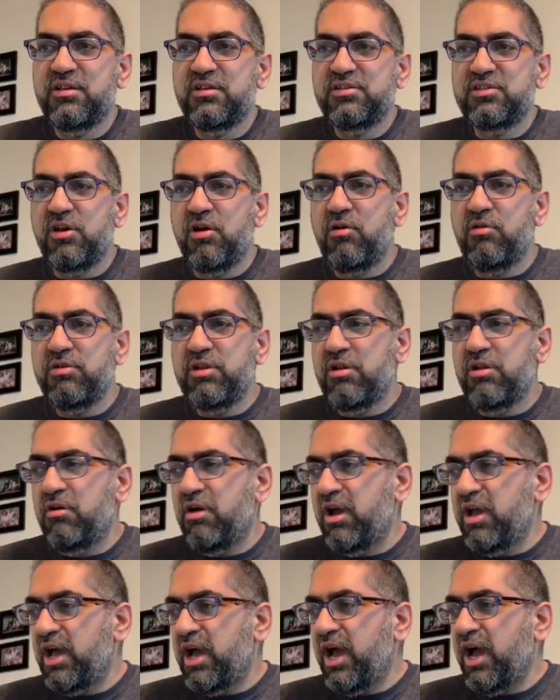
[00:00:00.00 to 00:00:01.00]
So,
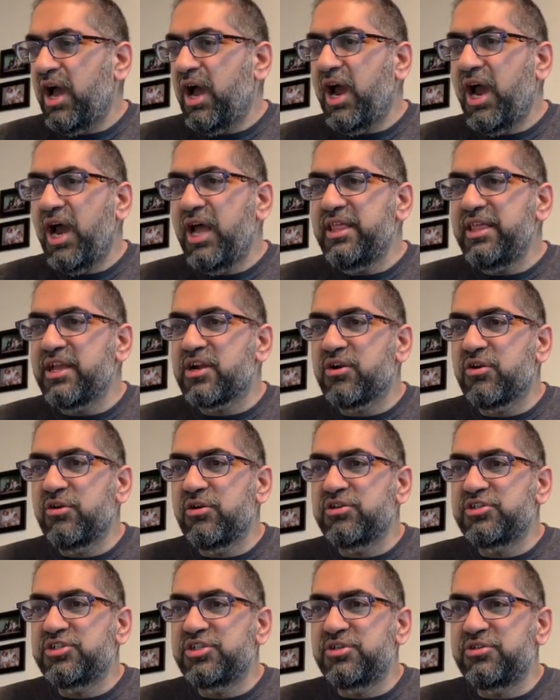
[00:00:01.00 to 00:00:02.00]
I highly
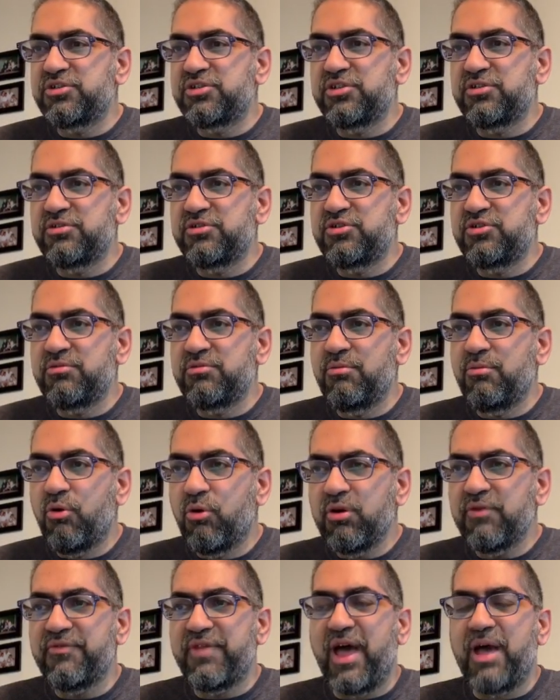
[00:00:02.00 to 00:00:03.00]
encourage you to do
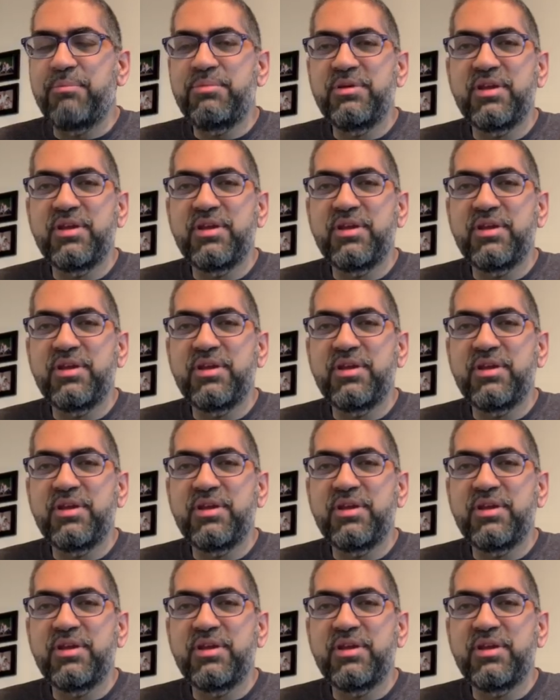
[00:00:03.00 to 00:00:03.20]
more of that,